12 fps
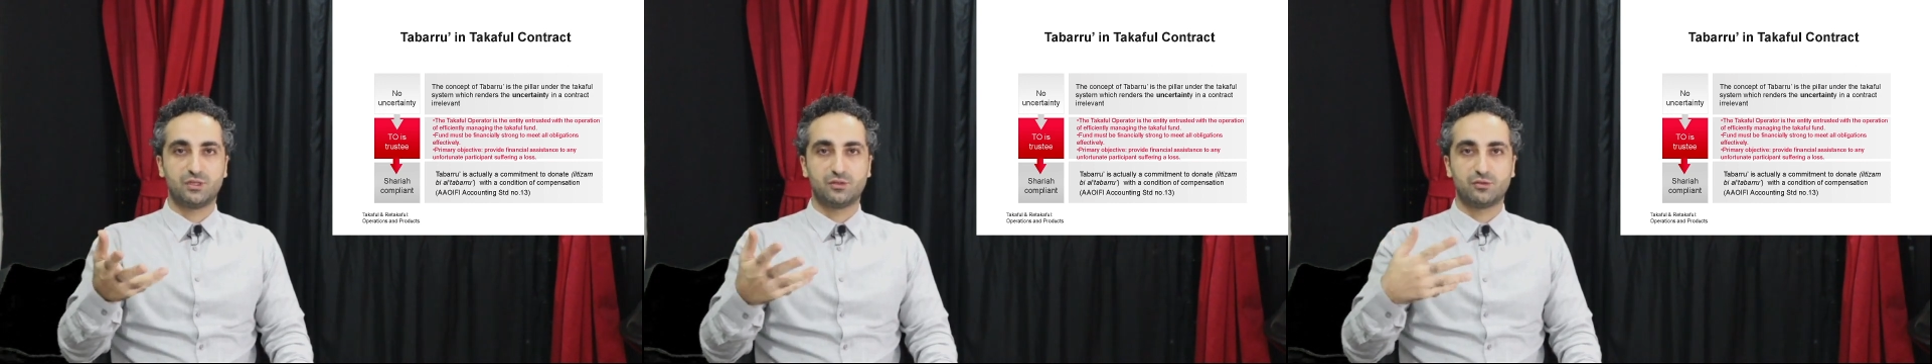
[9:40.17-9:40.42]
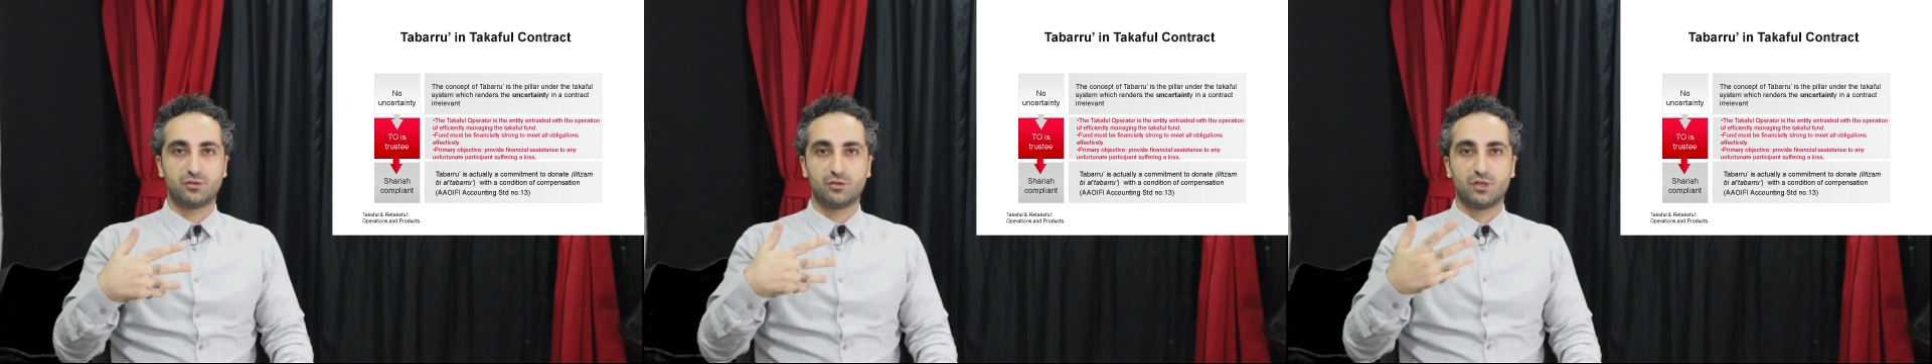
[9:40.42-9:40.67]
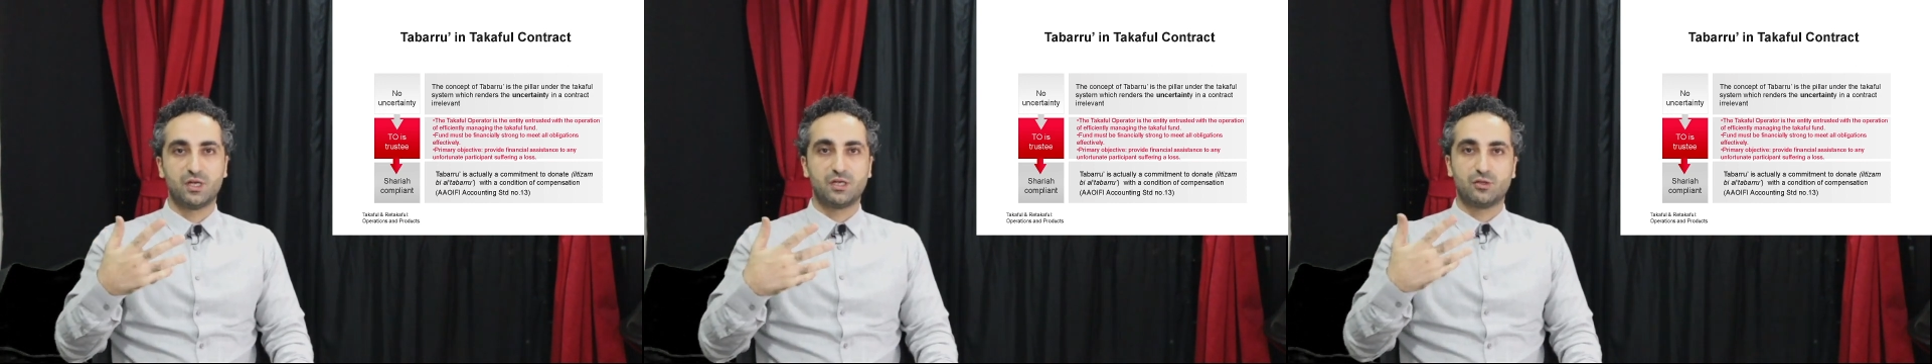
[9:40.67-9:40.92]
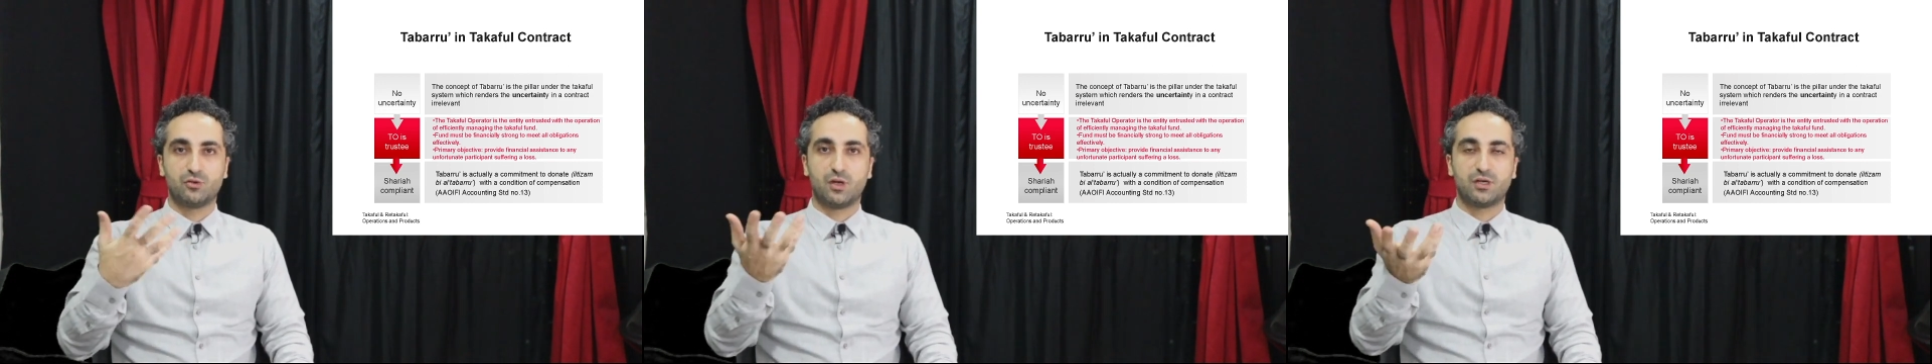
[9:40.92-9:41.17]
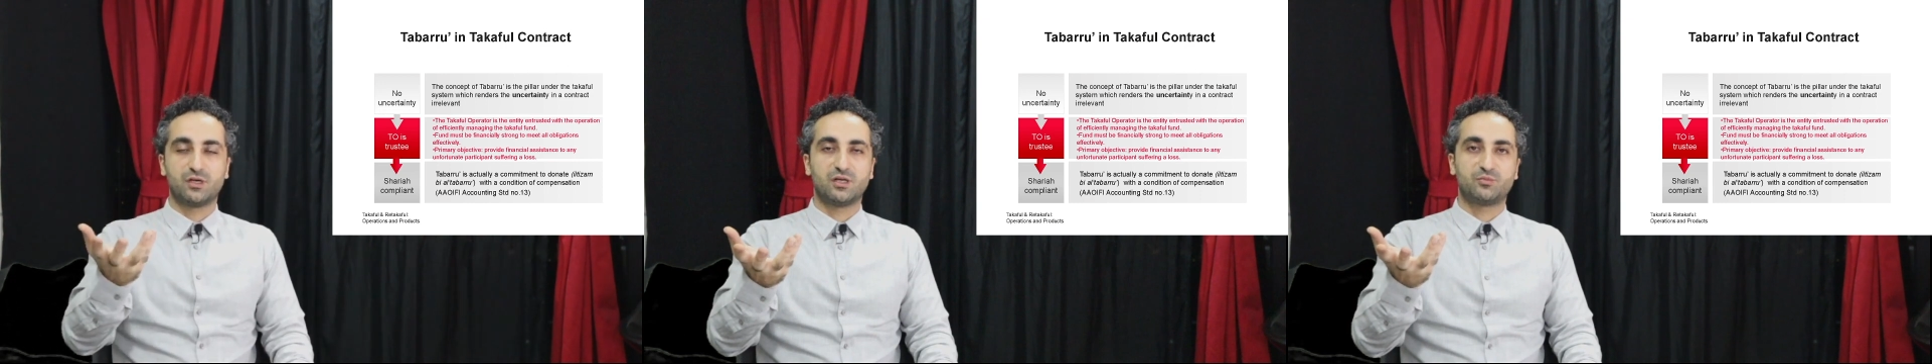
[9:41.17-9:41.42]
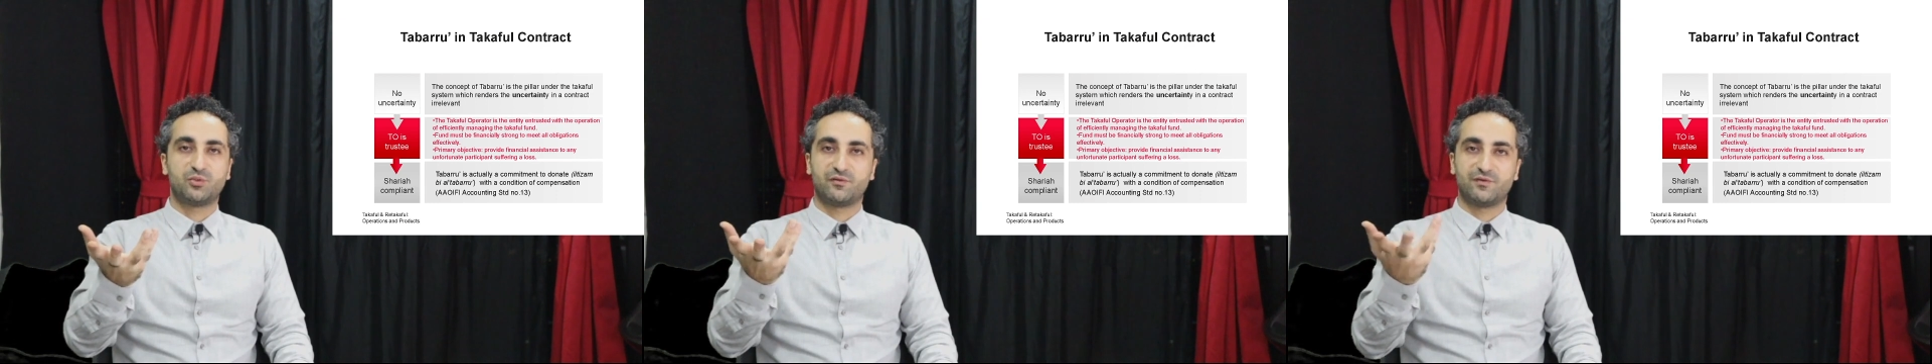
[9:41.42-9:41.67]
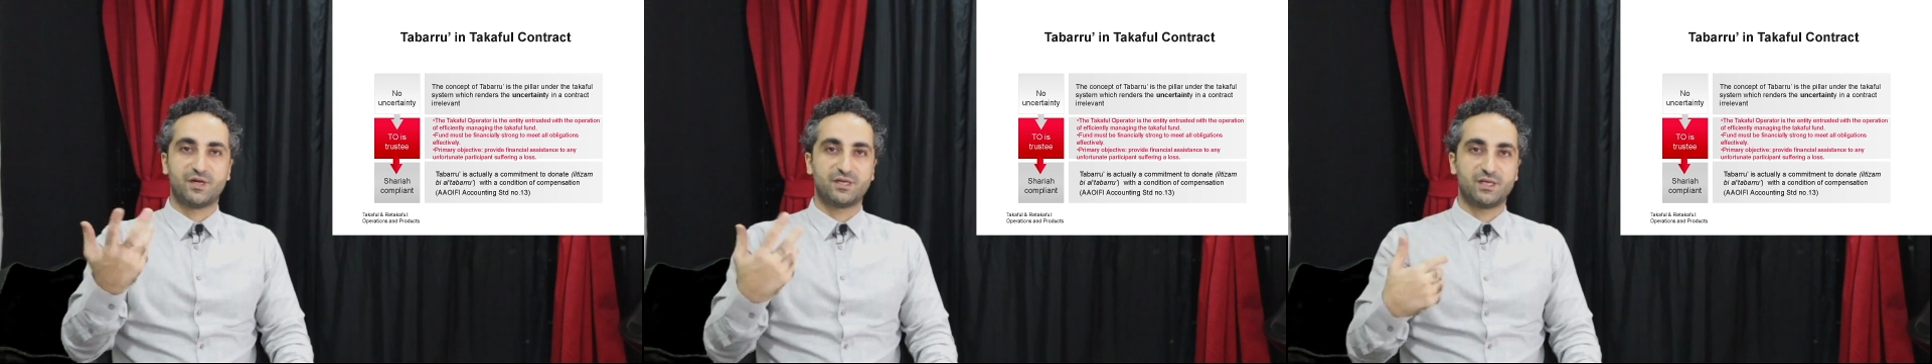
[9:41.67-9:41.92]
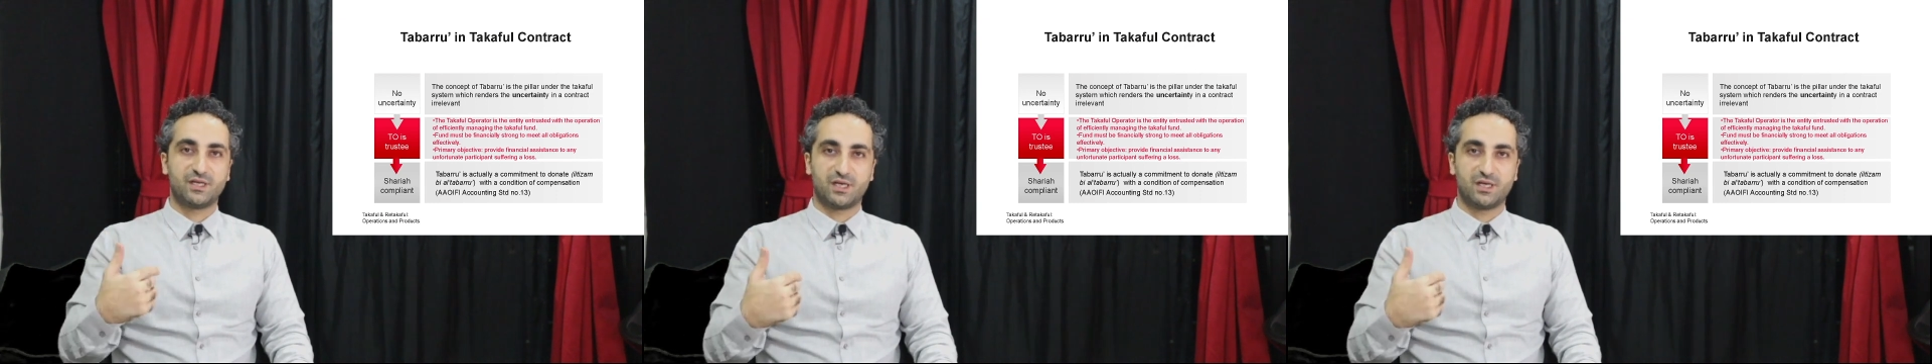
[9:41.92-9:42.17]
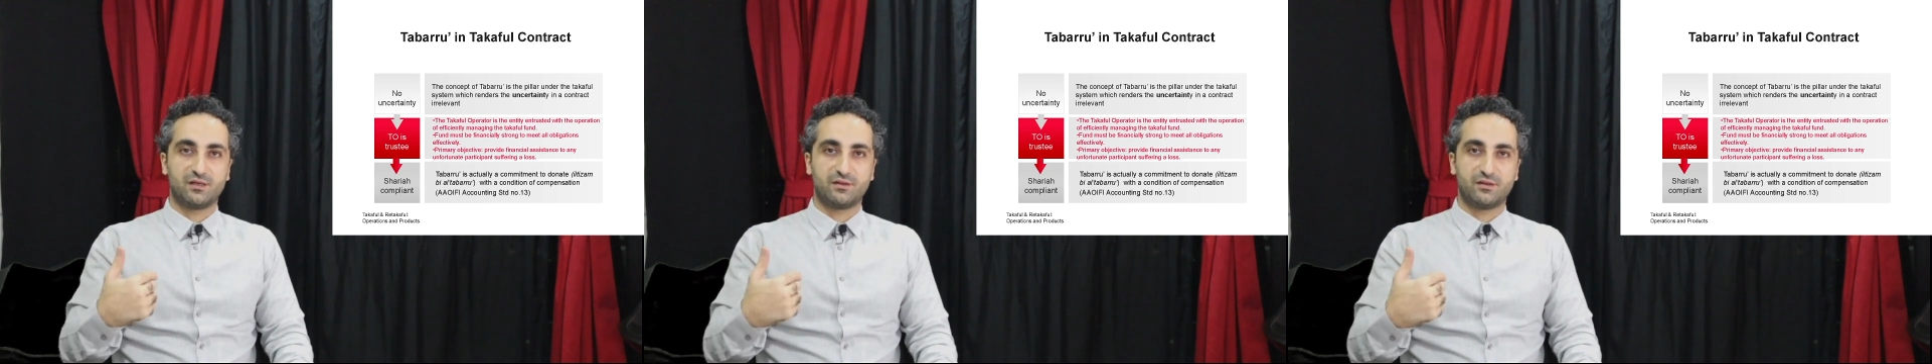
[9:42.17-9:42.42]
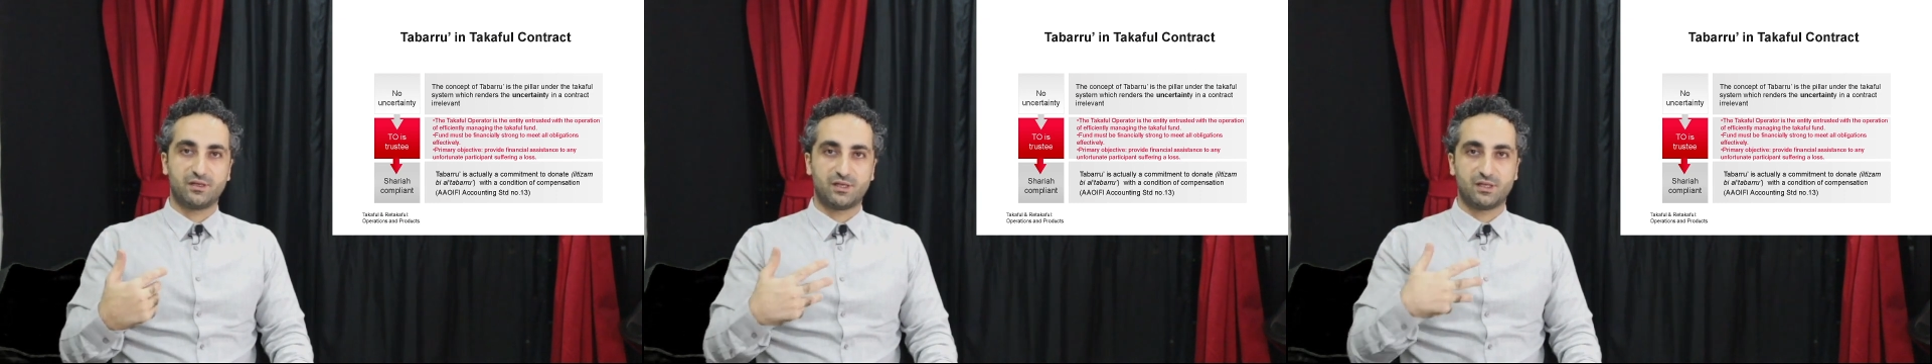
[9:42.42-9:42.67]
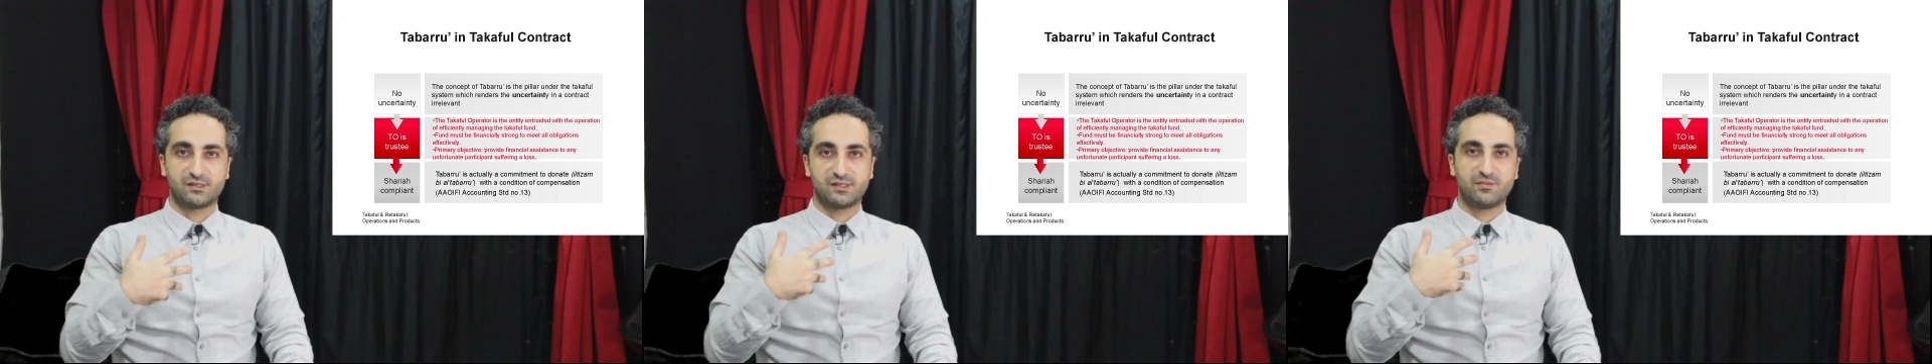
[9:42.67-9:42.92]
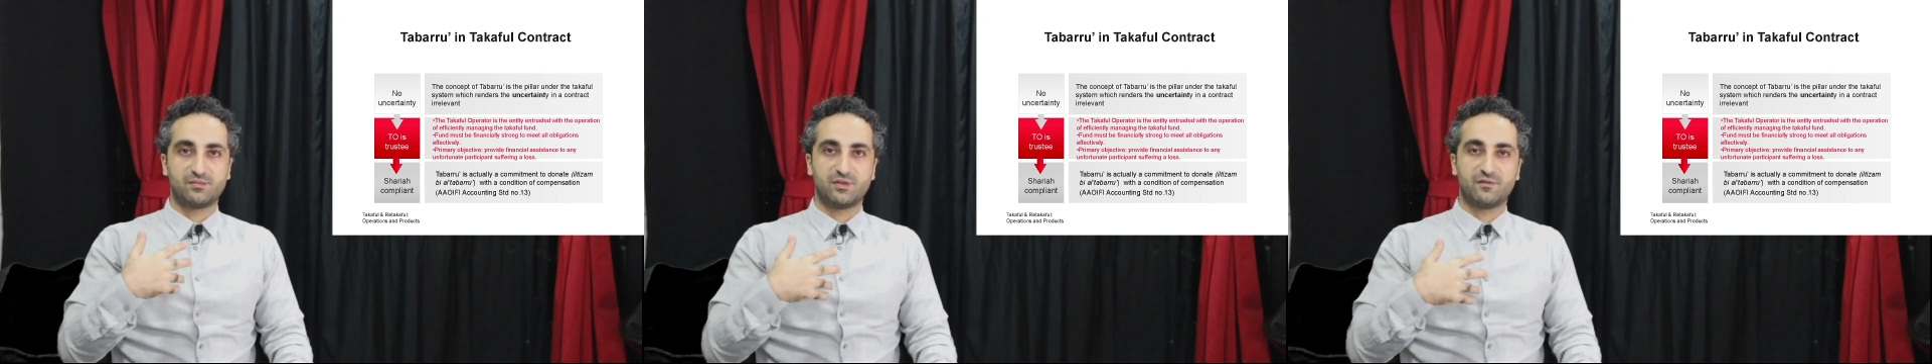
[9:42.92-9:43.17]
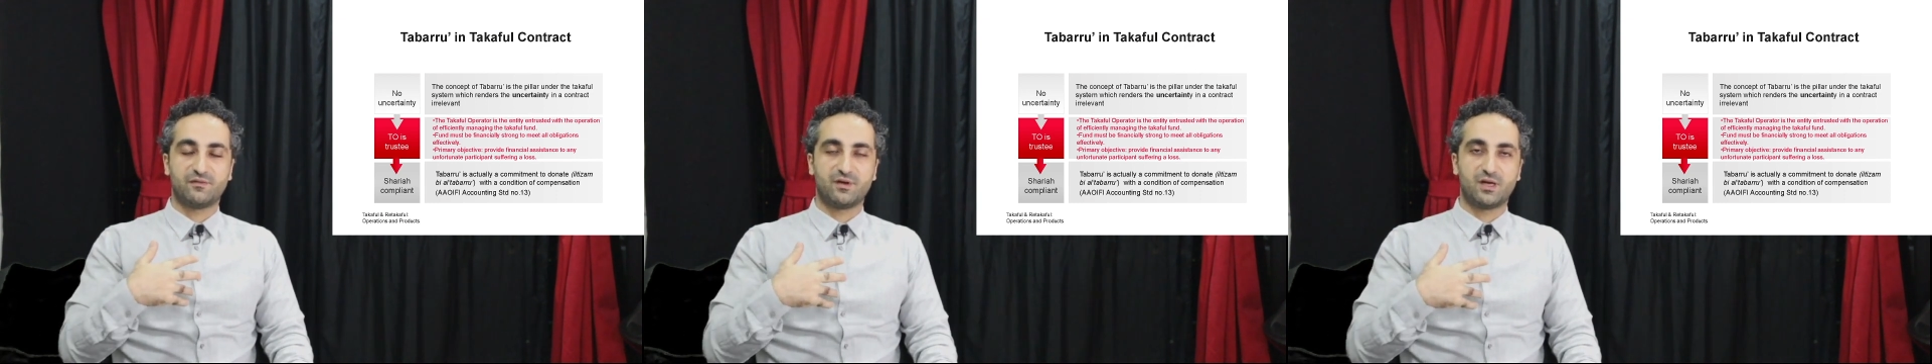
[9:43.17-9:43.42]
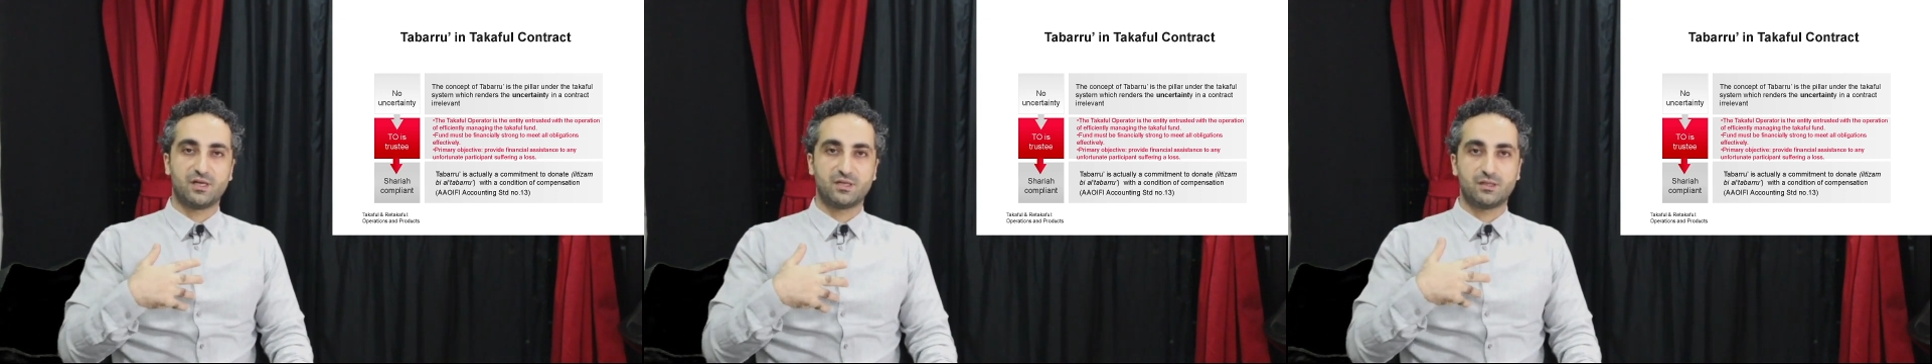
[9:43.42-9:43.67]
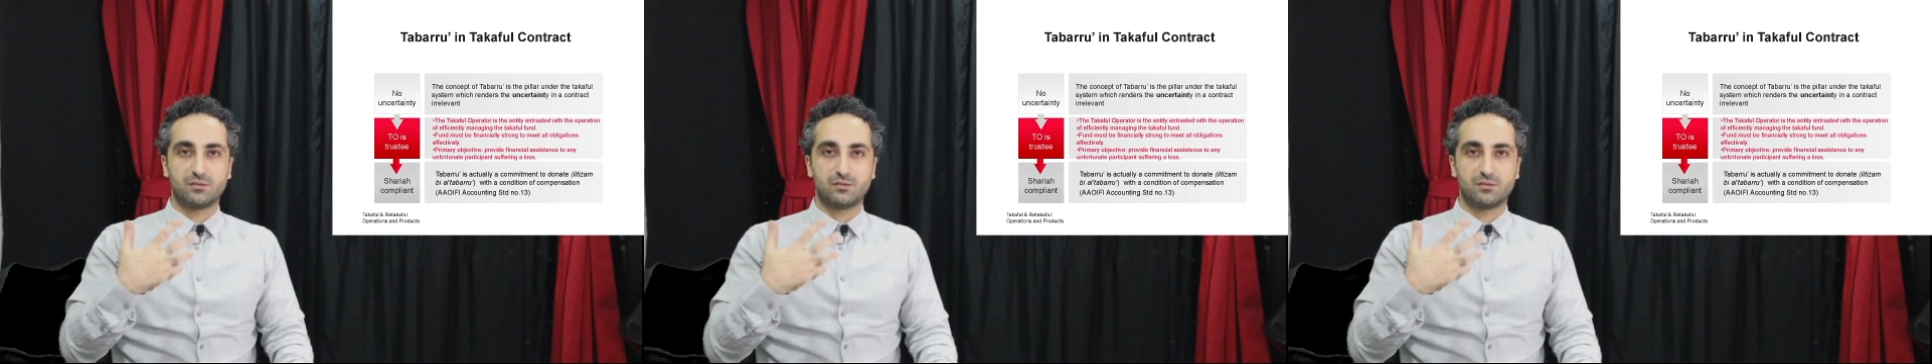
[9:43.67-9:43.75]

you are not providing anything except if I